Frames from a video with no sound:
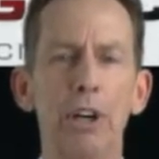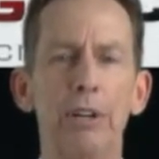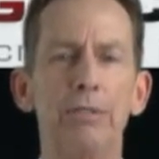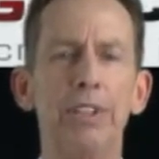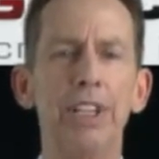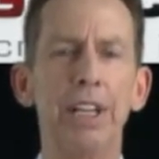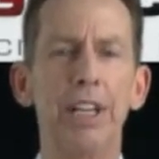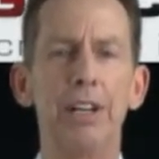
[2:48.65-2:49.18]

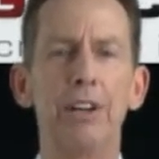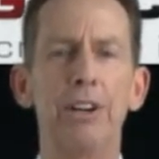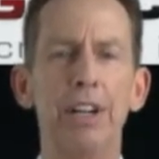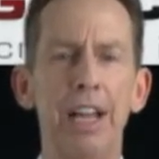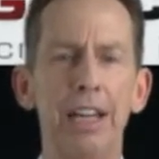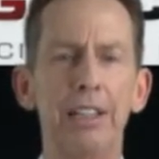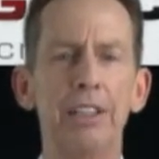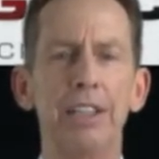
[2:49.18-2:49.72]
of the
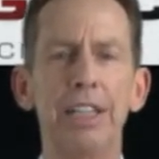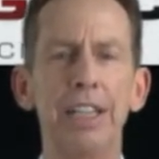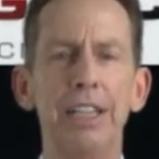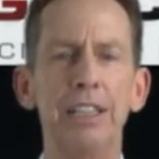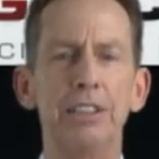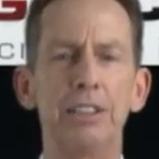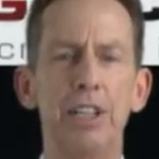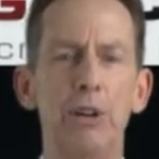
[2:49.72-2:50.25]
internet
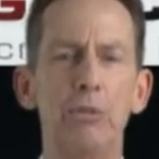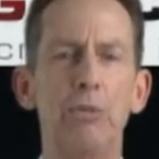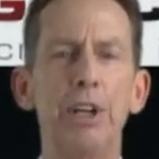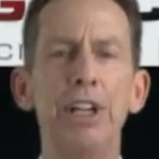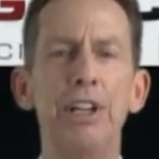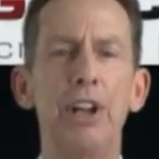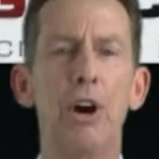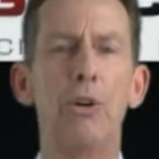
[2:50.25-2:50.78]
leads that
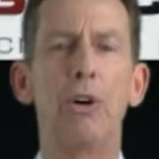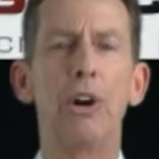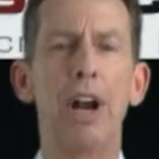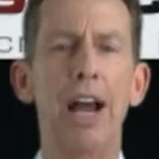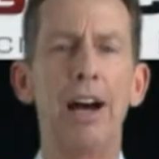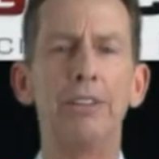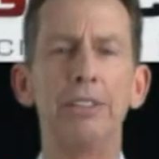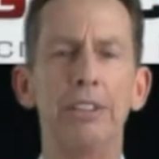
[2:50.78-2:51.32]
we know
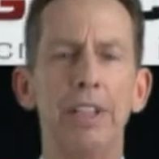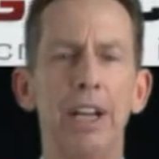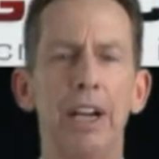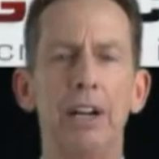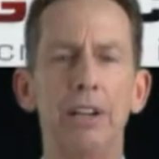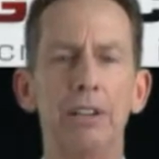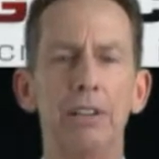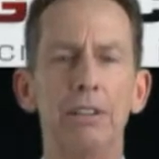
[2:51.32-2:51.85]
are out
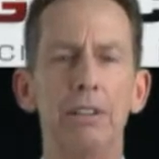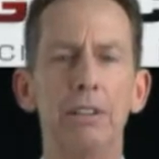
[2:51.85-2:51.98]
there.